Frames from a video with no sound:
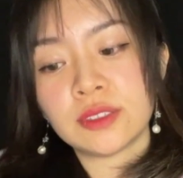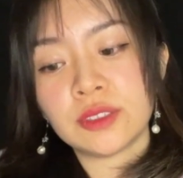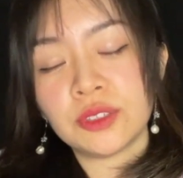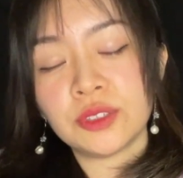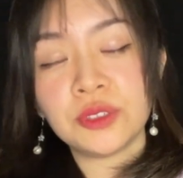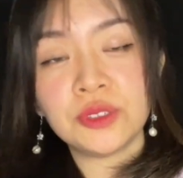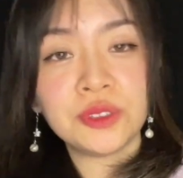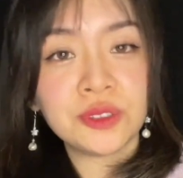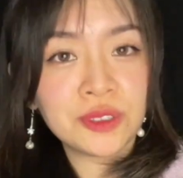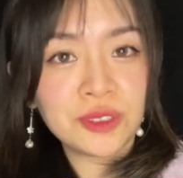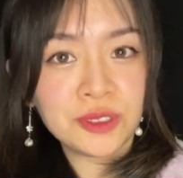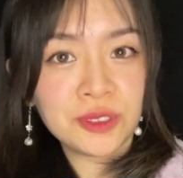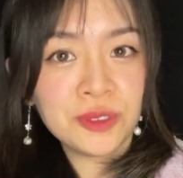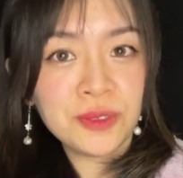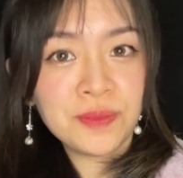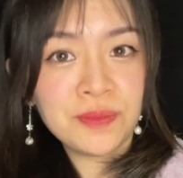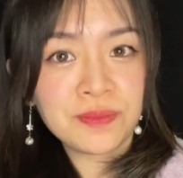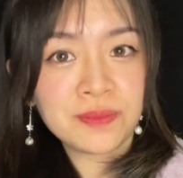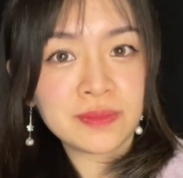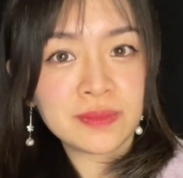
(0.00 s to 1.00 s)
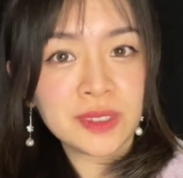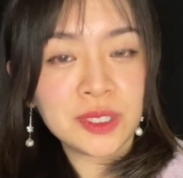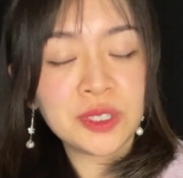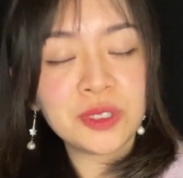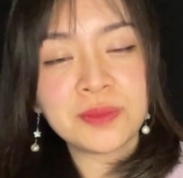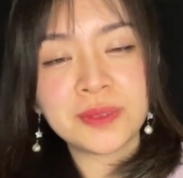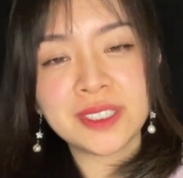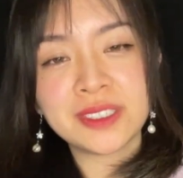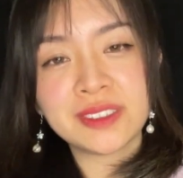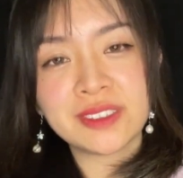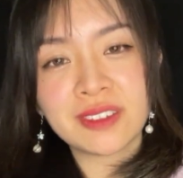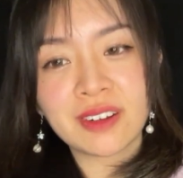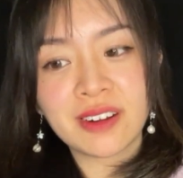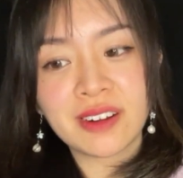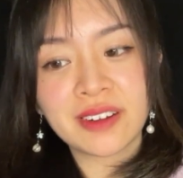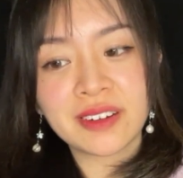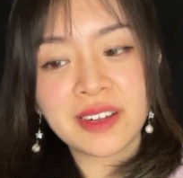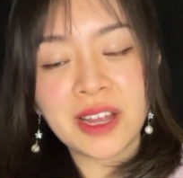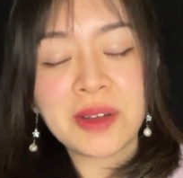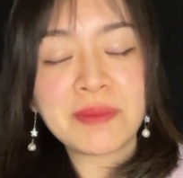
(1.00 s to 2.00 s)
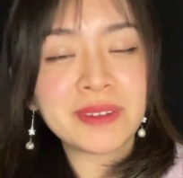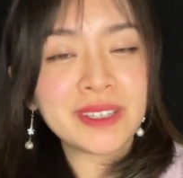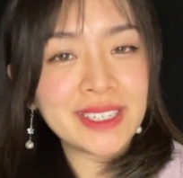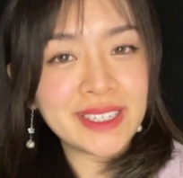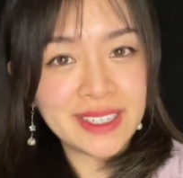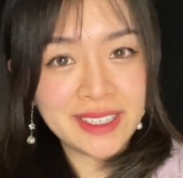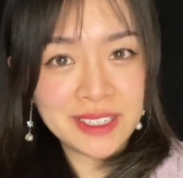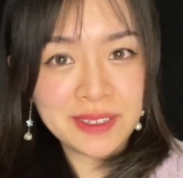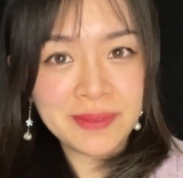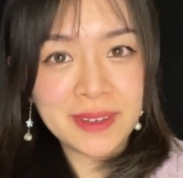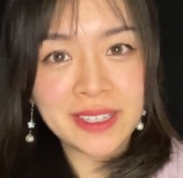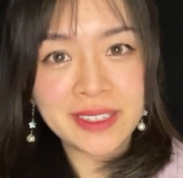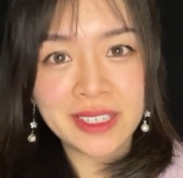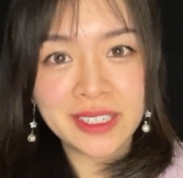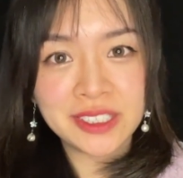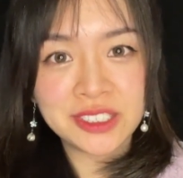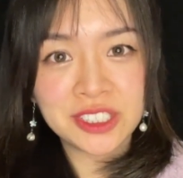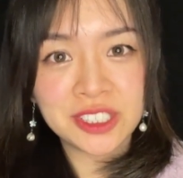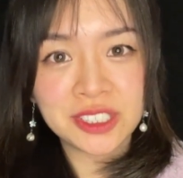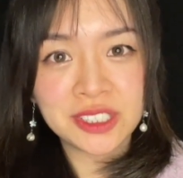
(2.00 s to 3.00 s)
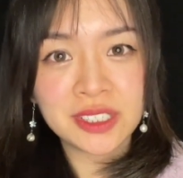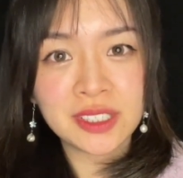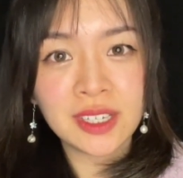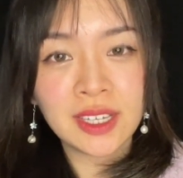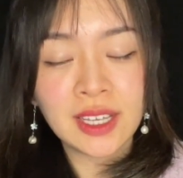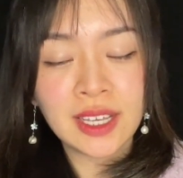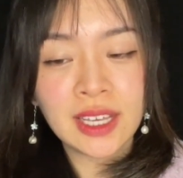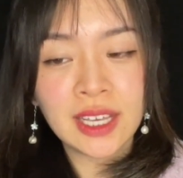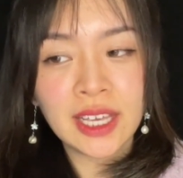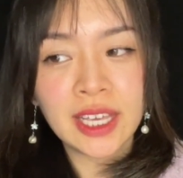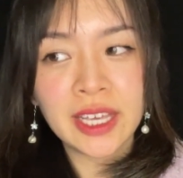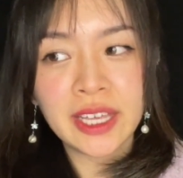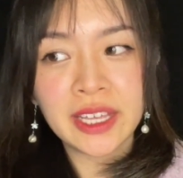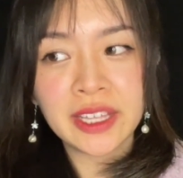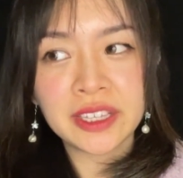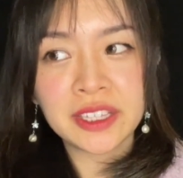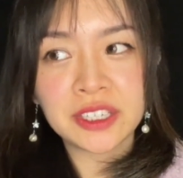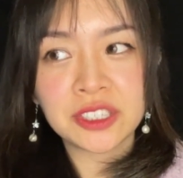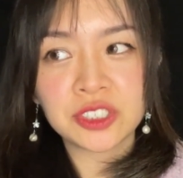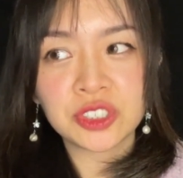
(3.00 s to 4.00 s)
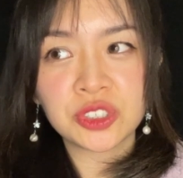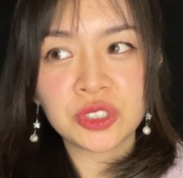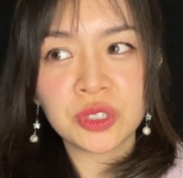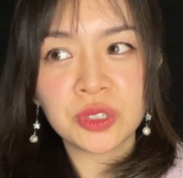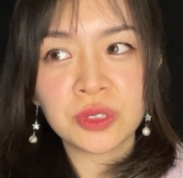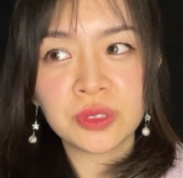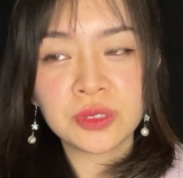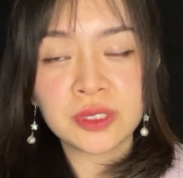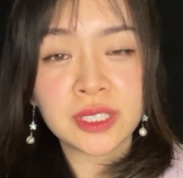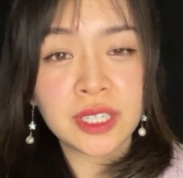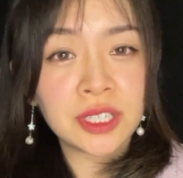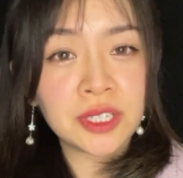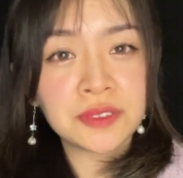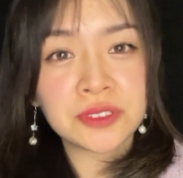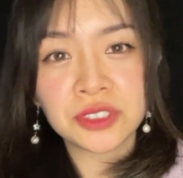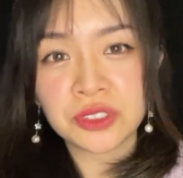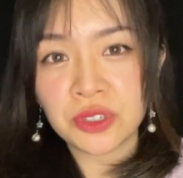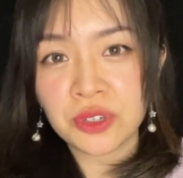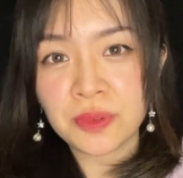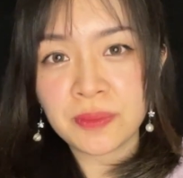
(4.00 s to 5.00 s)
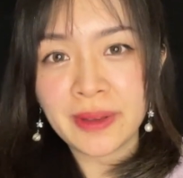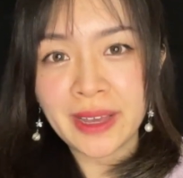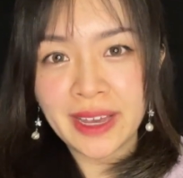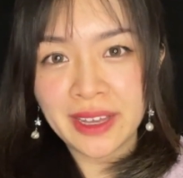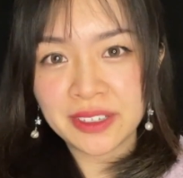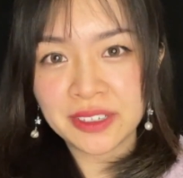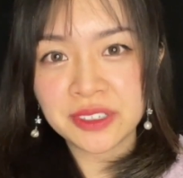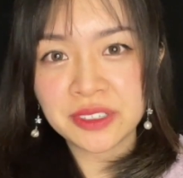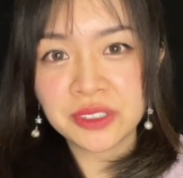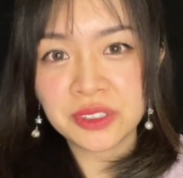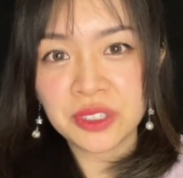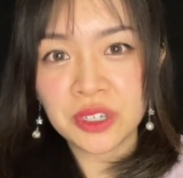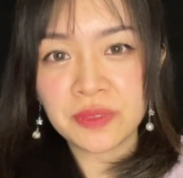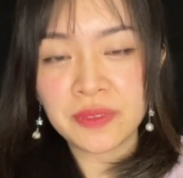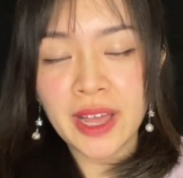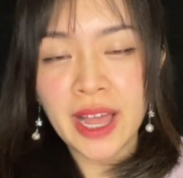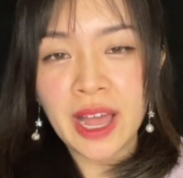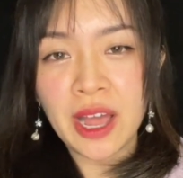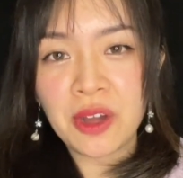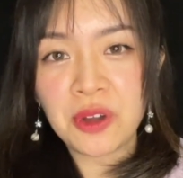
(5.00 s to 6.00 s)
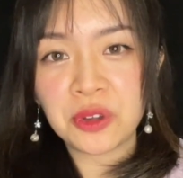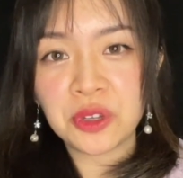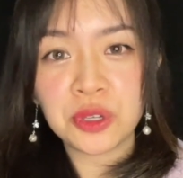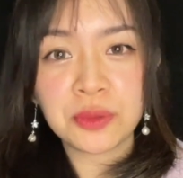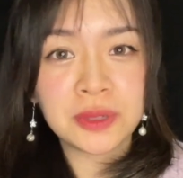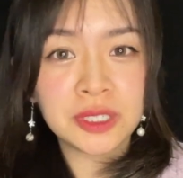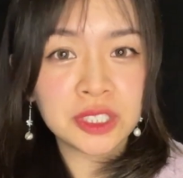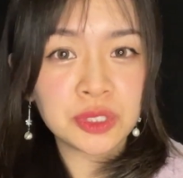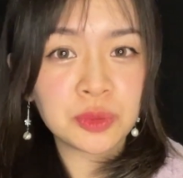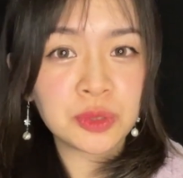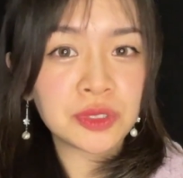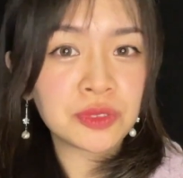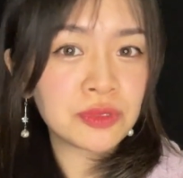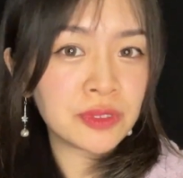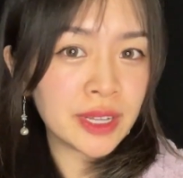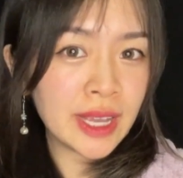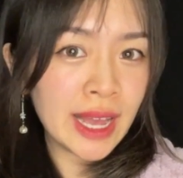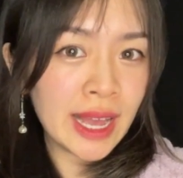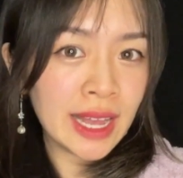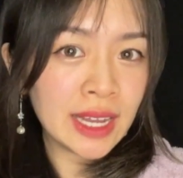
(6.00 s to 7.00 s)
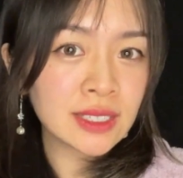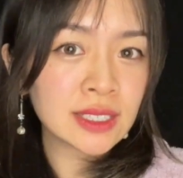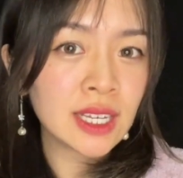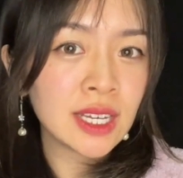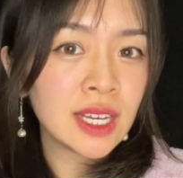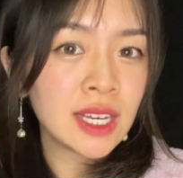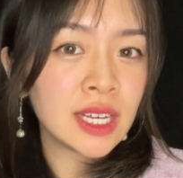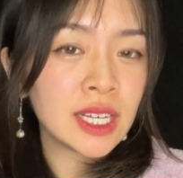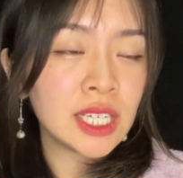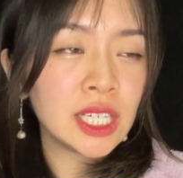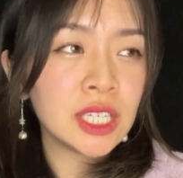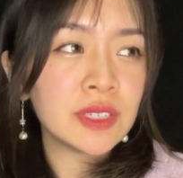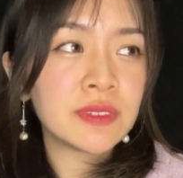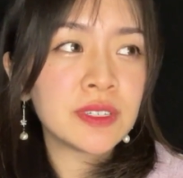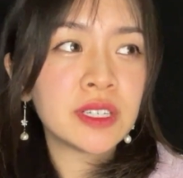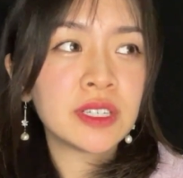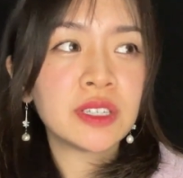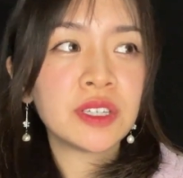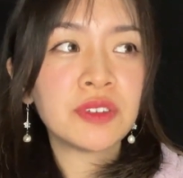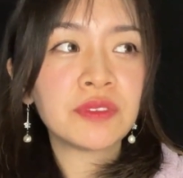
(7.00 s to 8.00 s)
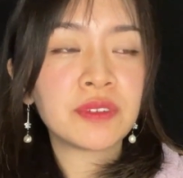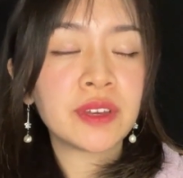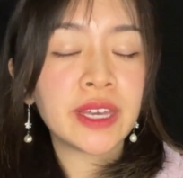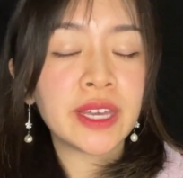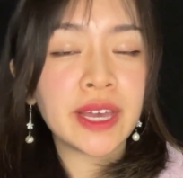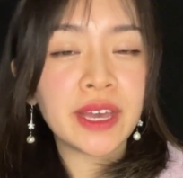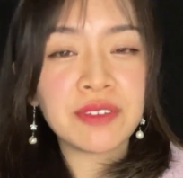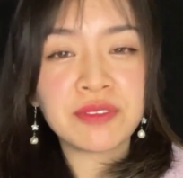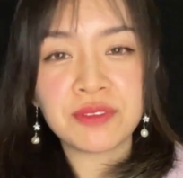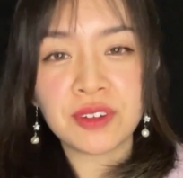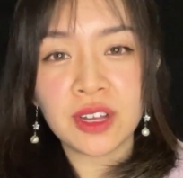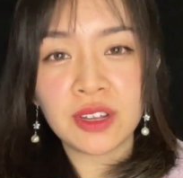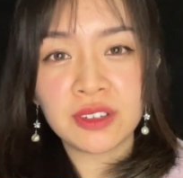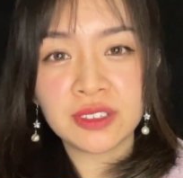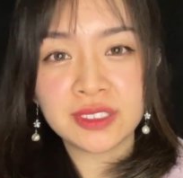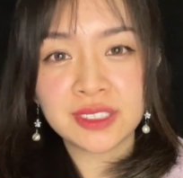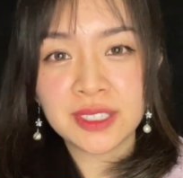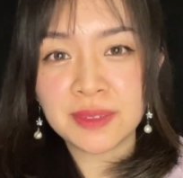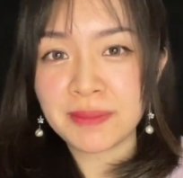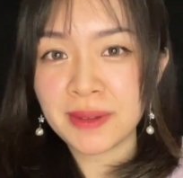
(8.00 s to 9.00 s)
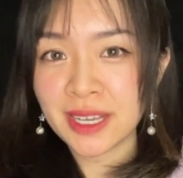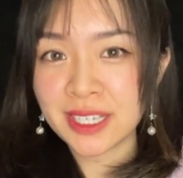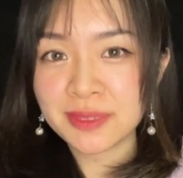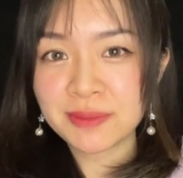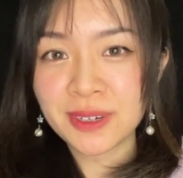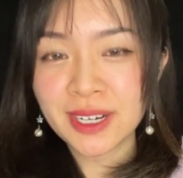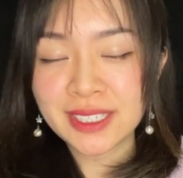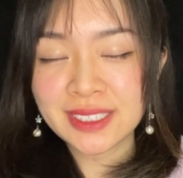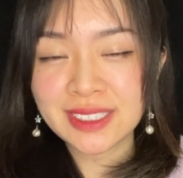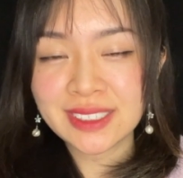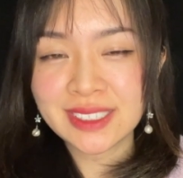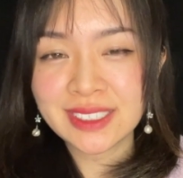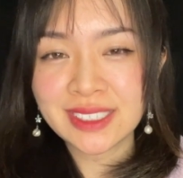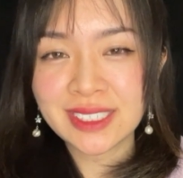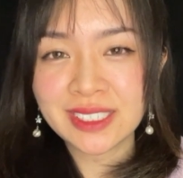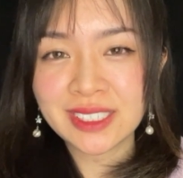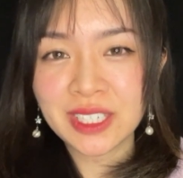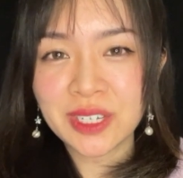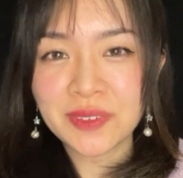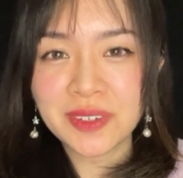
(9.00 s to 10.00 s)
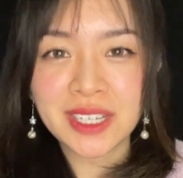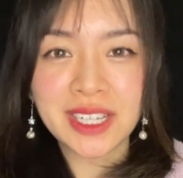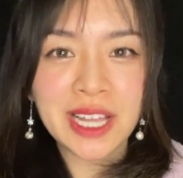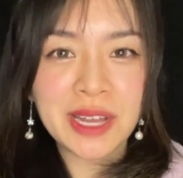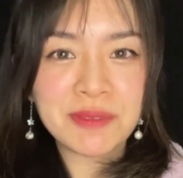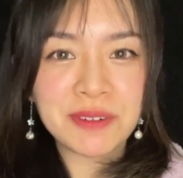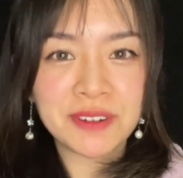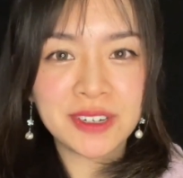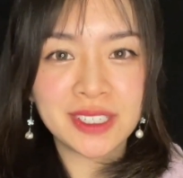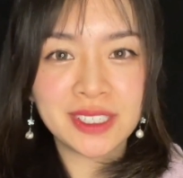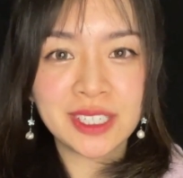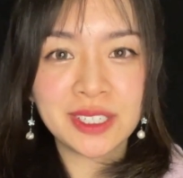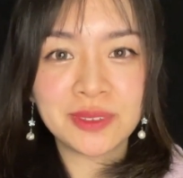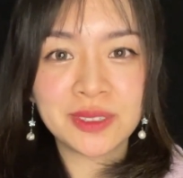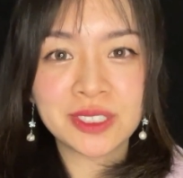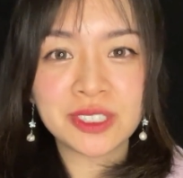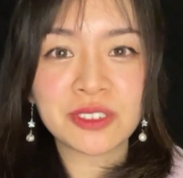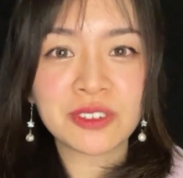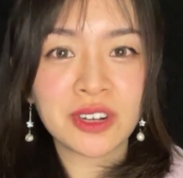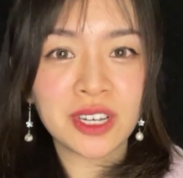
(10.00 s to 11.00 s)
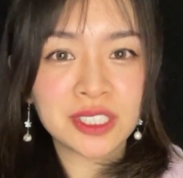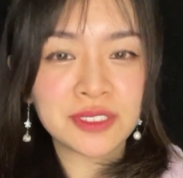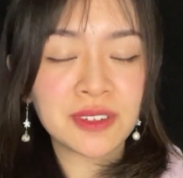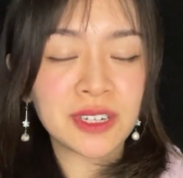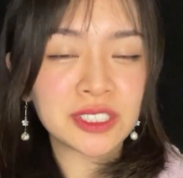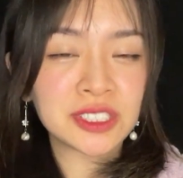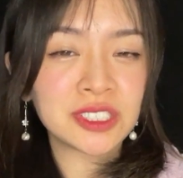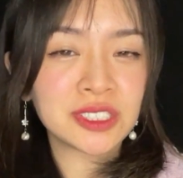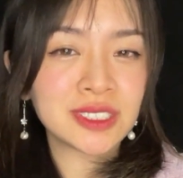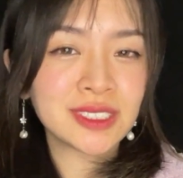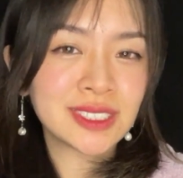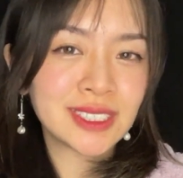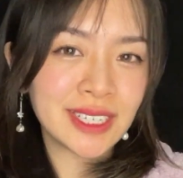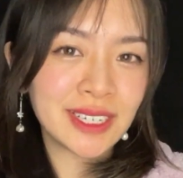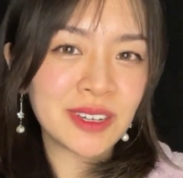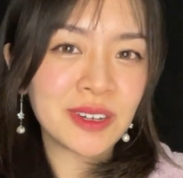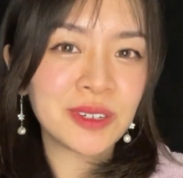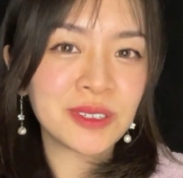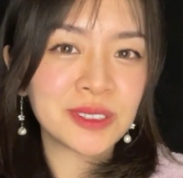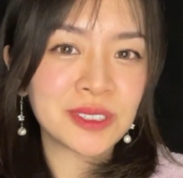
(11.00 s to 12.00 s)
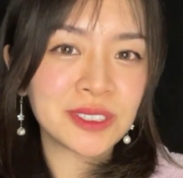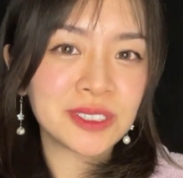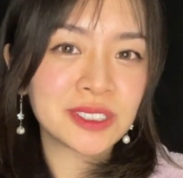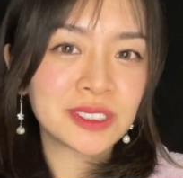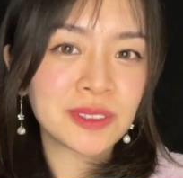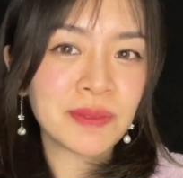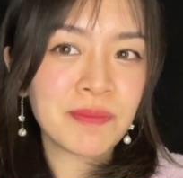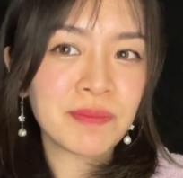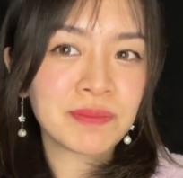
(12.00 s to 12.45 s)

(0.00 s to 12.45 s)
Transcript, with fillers: you know, humans are complicated by nature and there's no set of stone patterns of how humans would react, even if AI follows the best practices of collaborating with cross-functional stakeholders.